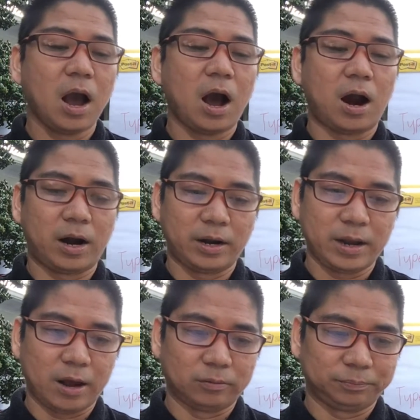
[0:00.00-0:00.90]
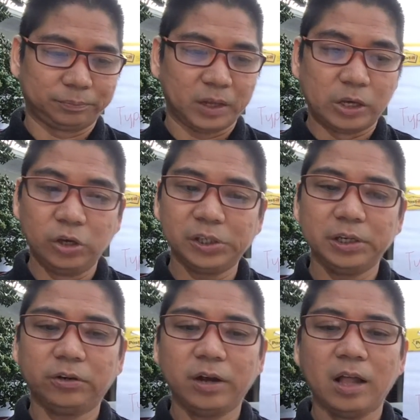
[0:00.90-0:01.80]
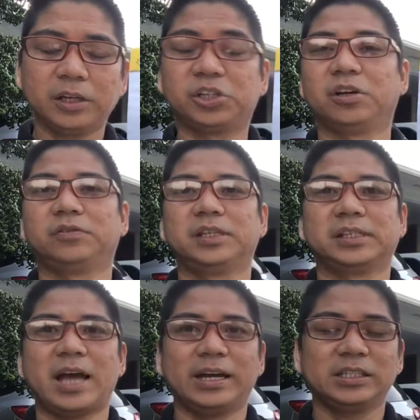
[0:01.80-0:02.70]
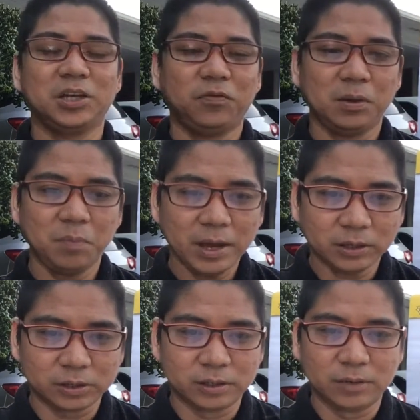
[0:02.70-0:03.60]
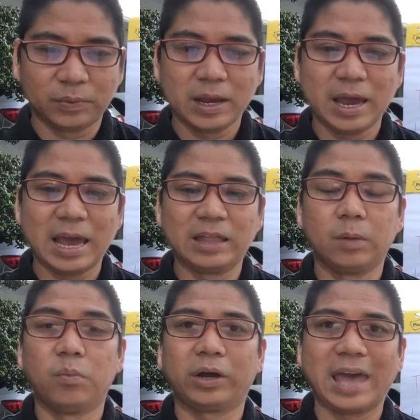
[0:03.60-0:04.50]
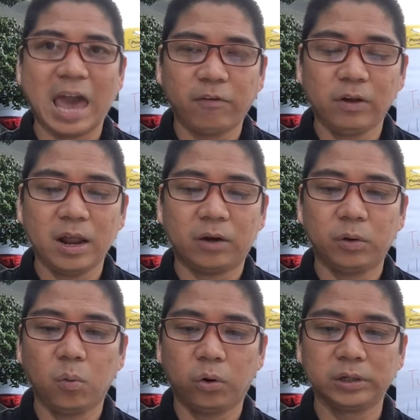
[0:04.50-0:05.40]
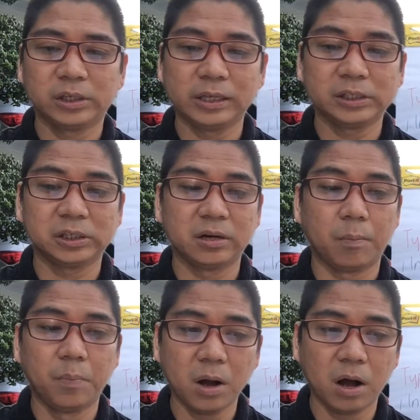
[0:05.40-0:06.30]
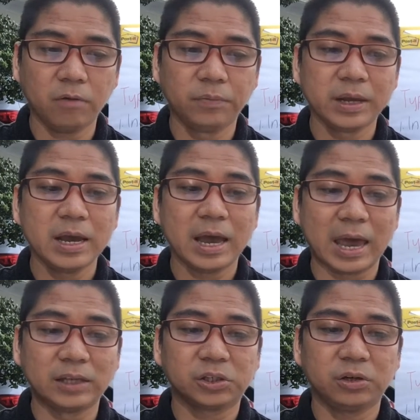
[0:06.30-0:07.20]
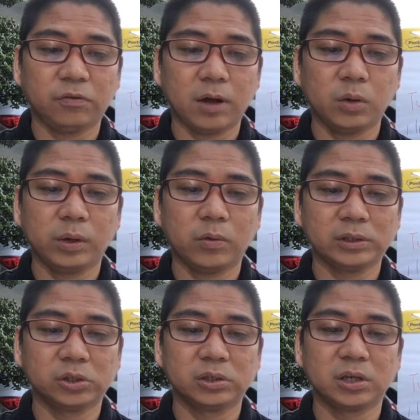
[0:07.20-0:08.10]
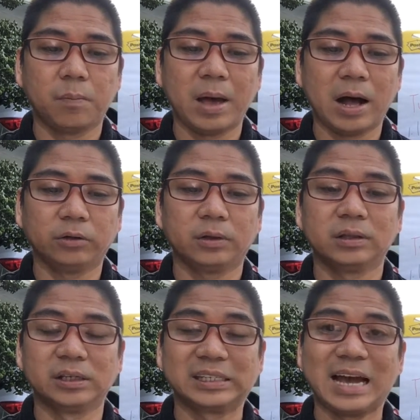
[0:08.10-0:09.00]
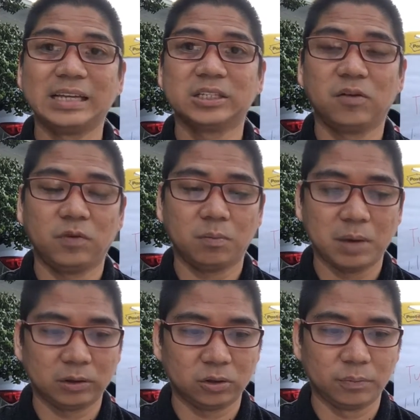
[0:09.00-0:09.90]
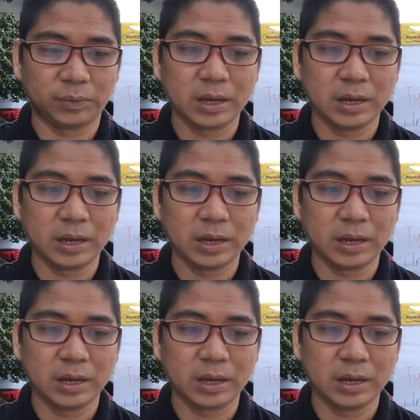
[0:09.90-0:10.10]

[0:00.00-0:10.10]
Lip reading: All right, now, using your knowledge of the scientific method and the vocabulary words listed above, answer the following questions about the scientific method.